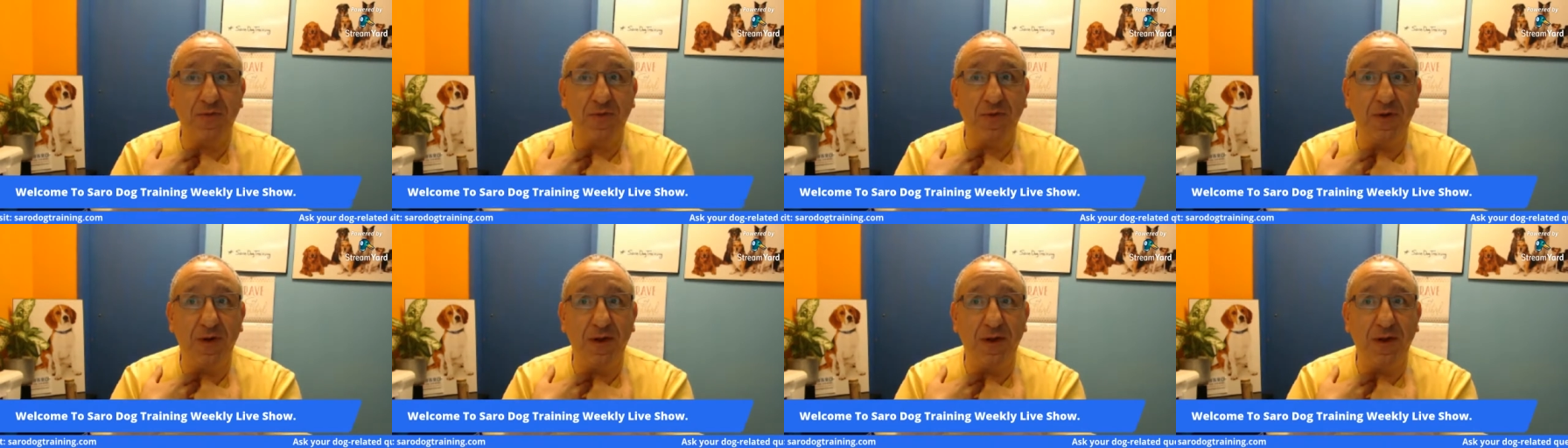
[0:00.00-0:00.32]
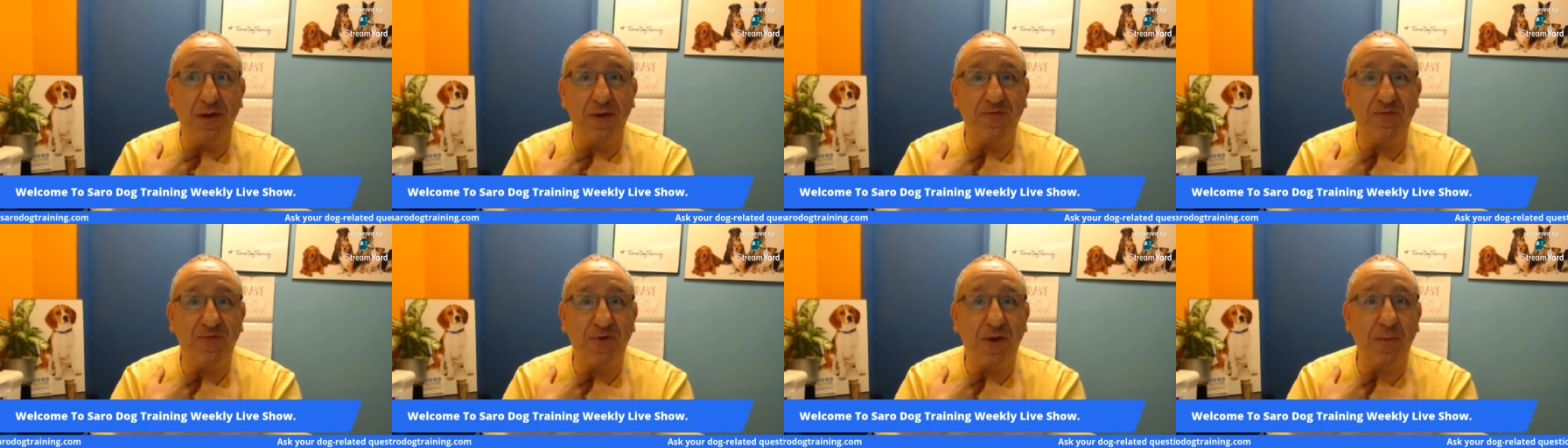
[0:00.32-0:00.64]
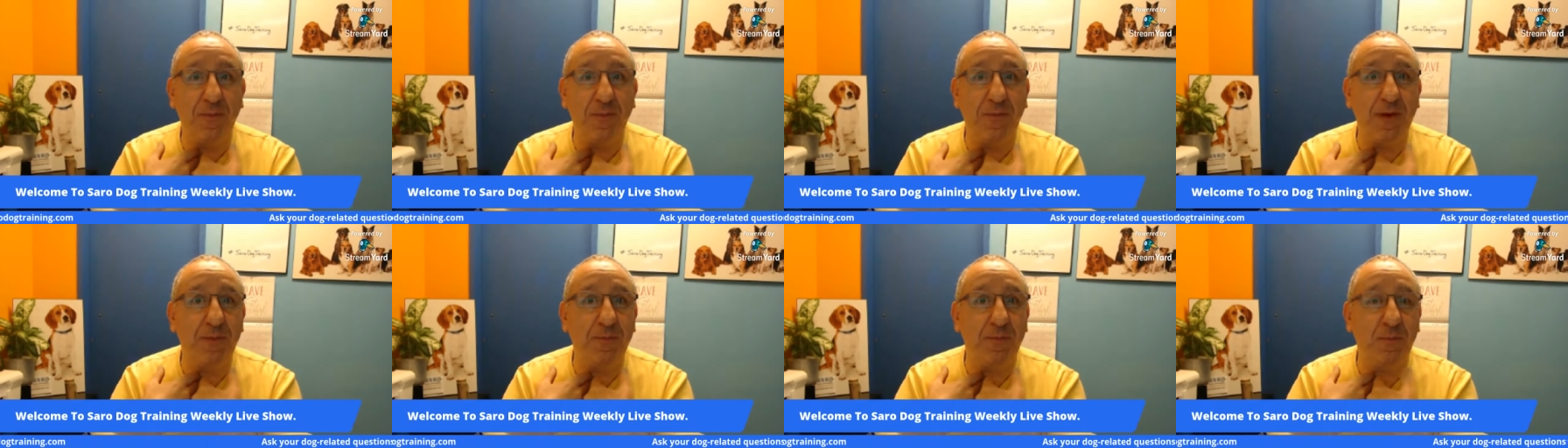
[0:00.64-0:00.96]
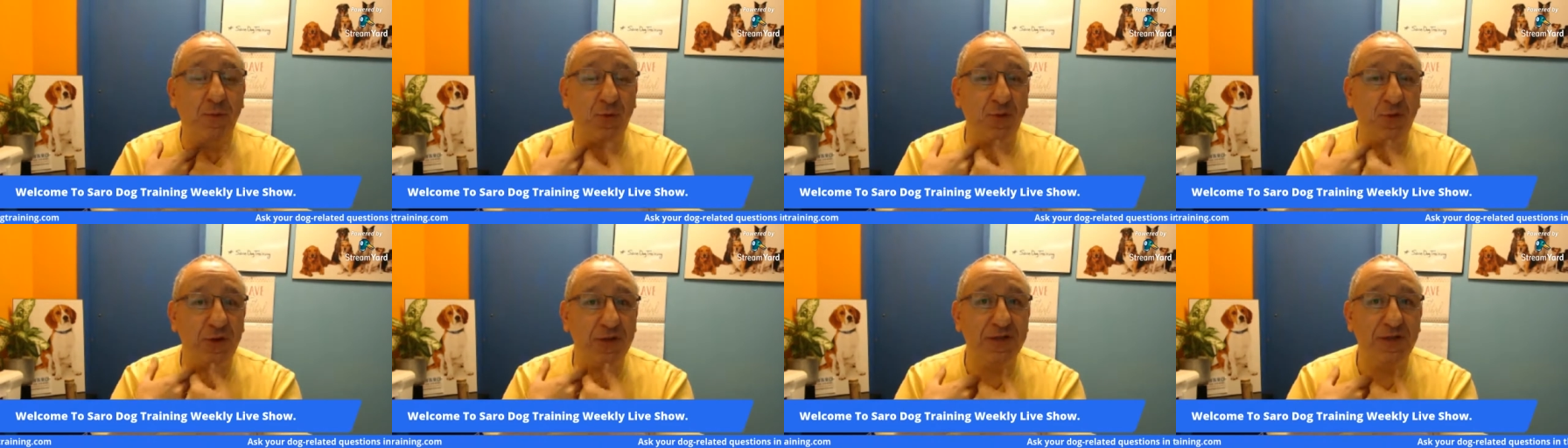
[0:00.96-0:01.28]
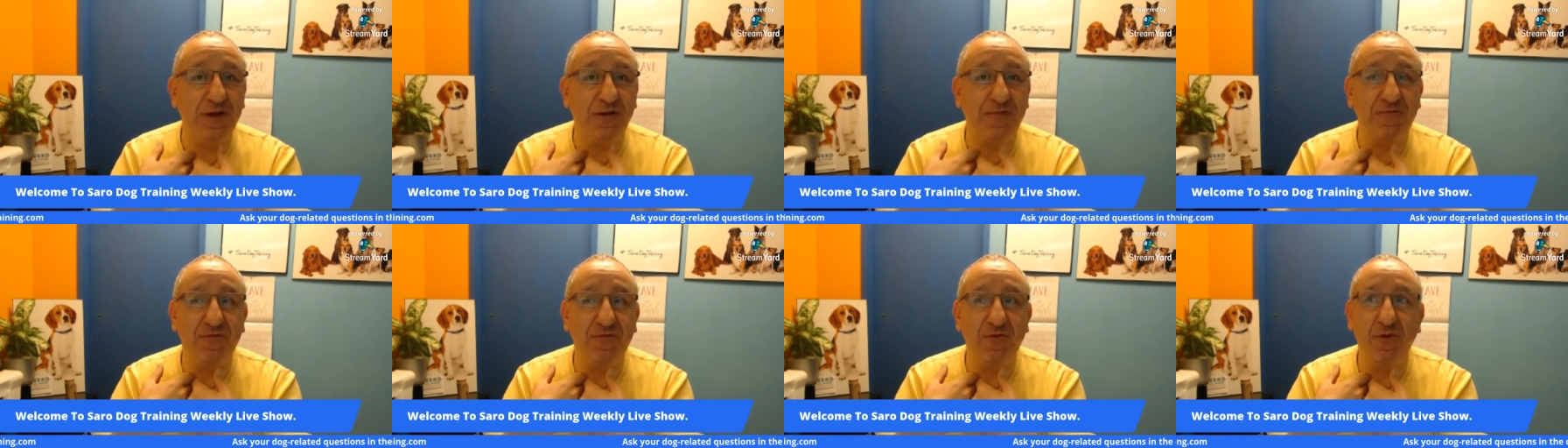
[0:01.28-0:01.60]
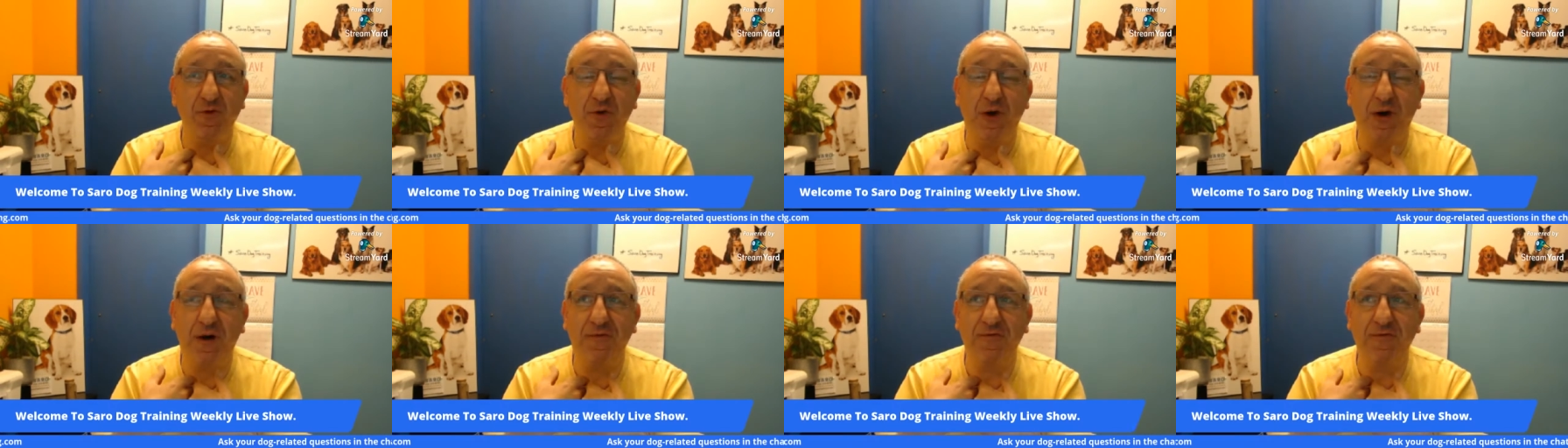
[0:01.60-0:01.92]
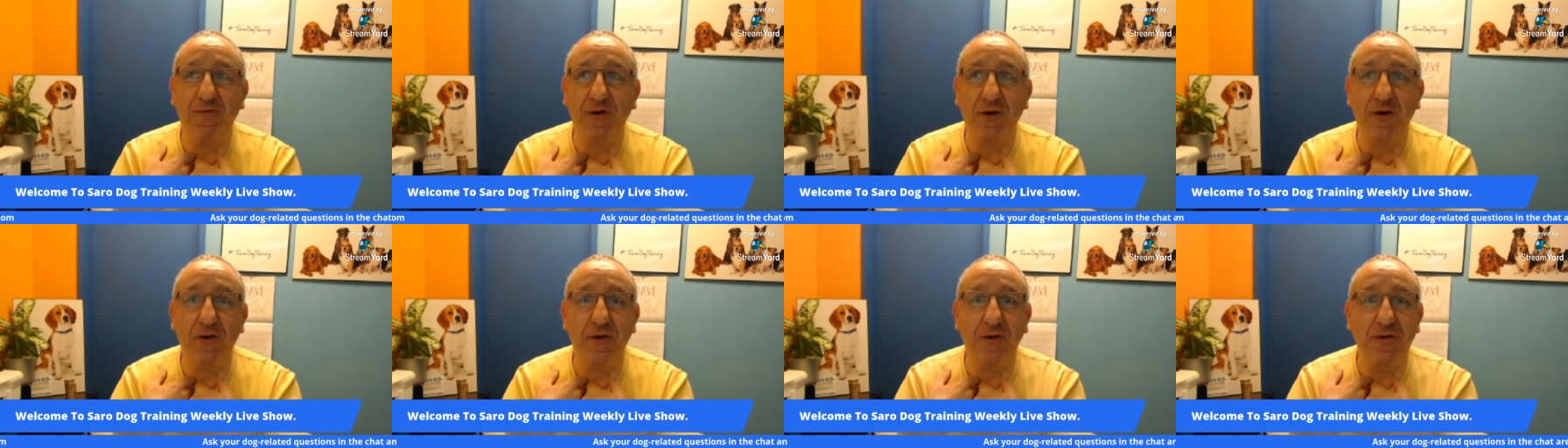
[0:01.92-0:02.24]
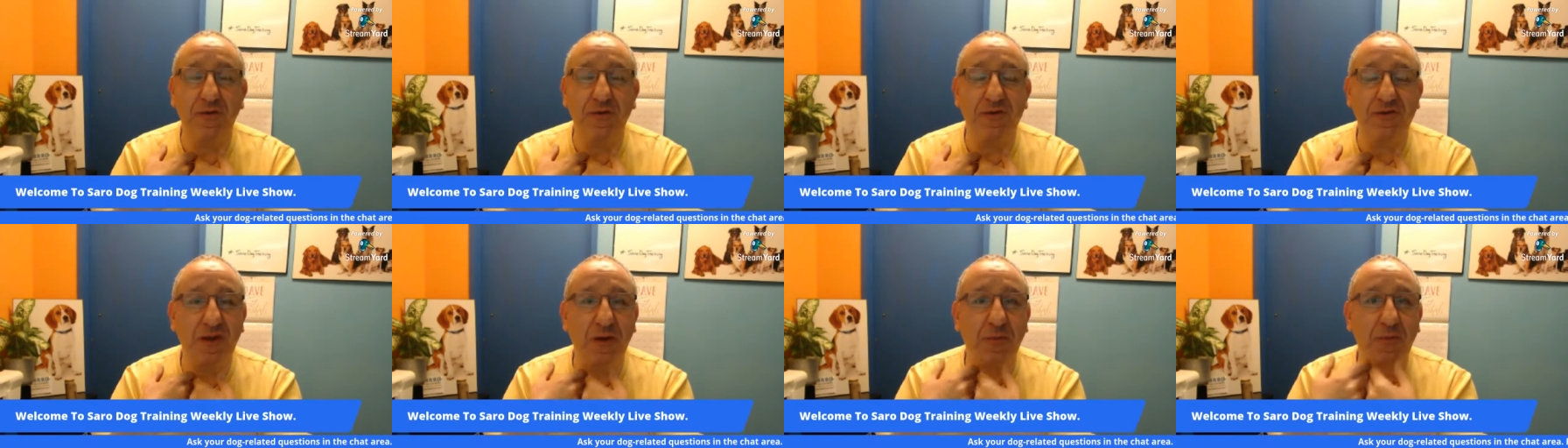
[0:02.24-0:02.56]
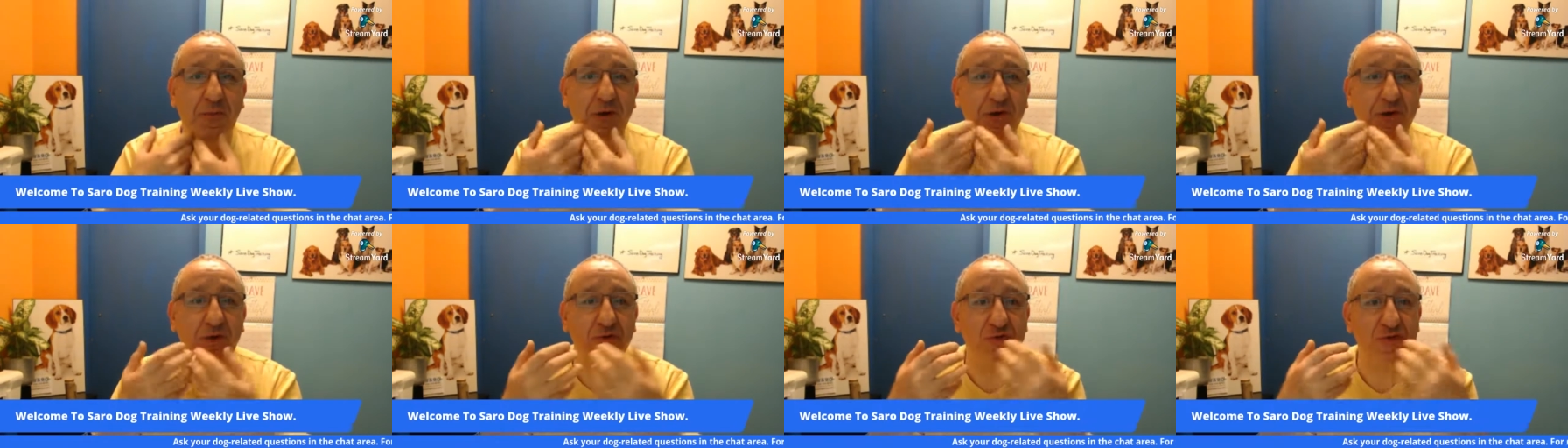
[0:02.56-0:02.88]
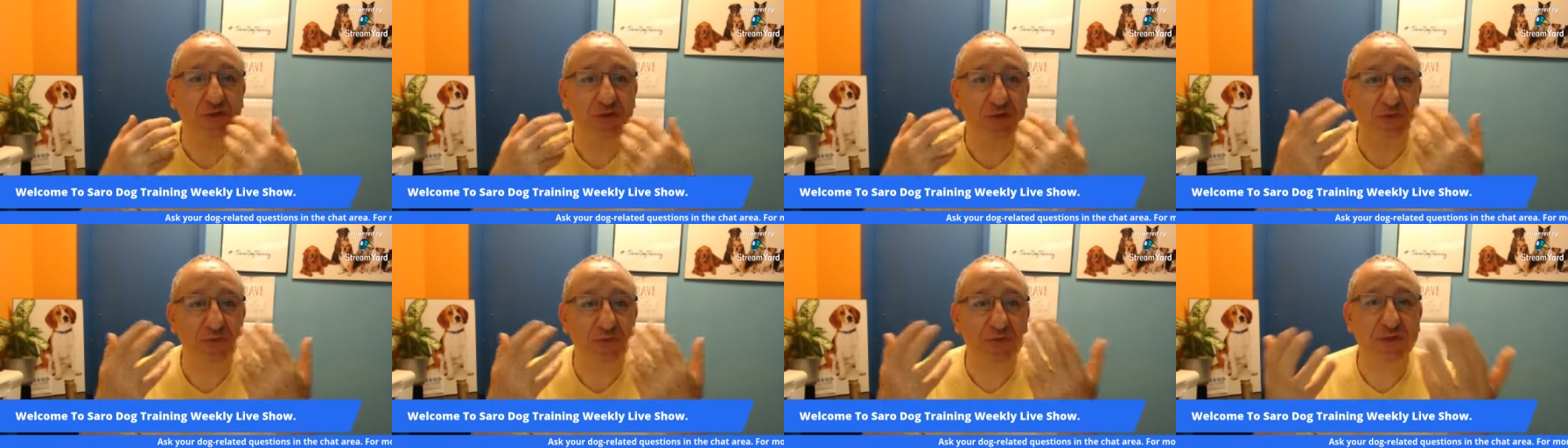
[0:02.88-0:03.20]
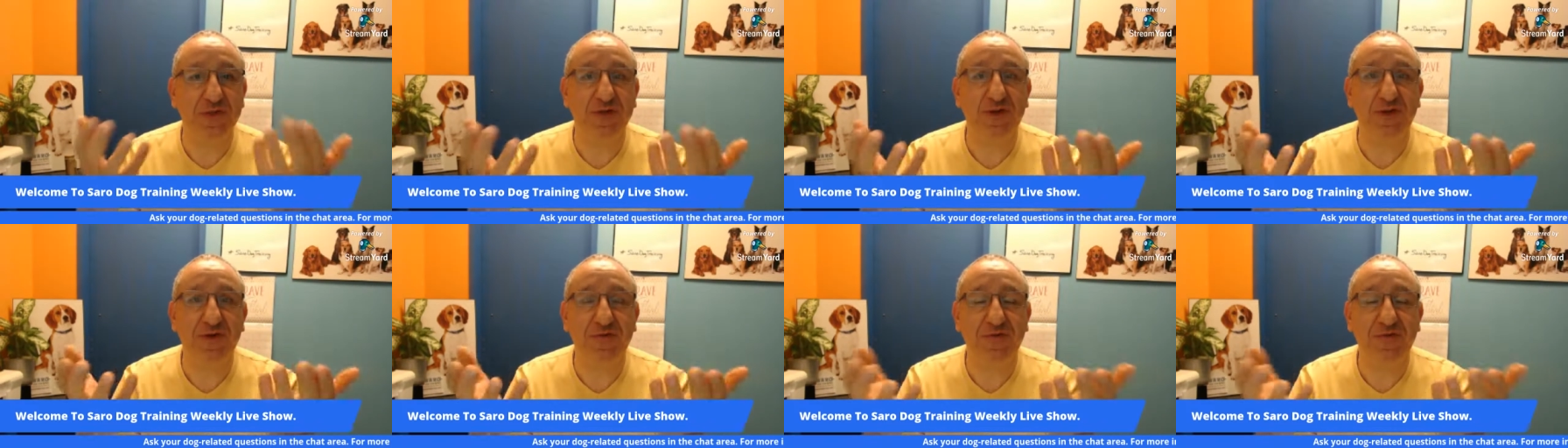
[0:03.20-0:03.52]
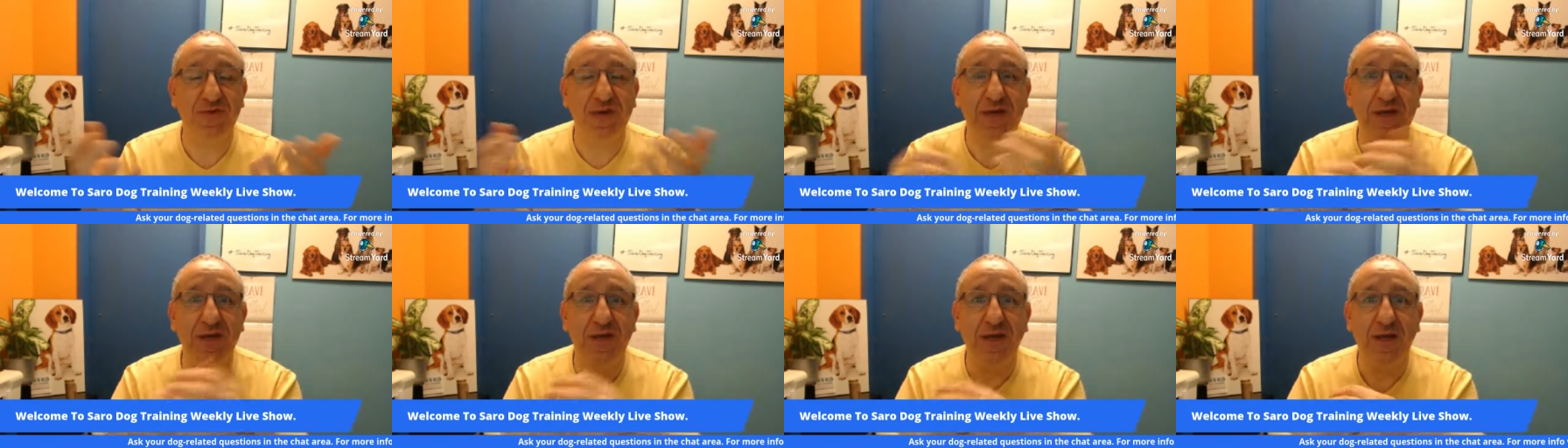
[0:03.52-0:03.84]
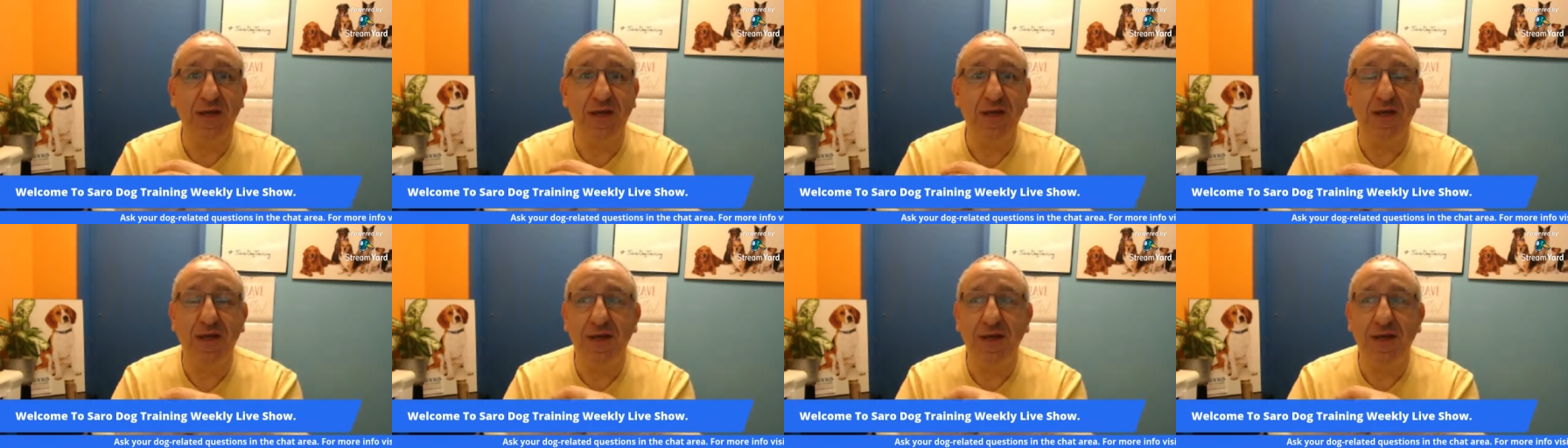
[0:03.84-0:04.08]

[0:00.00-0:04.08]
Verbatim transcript: uh, from a point of view of uh, somebody who's observing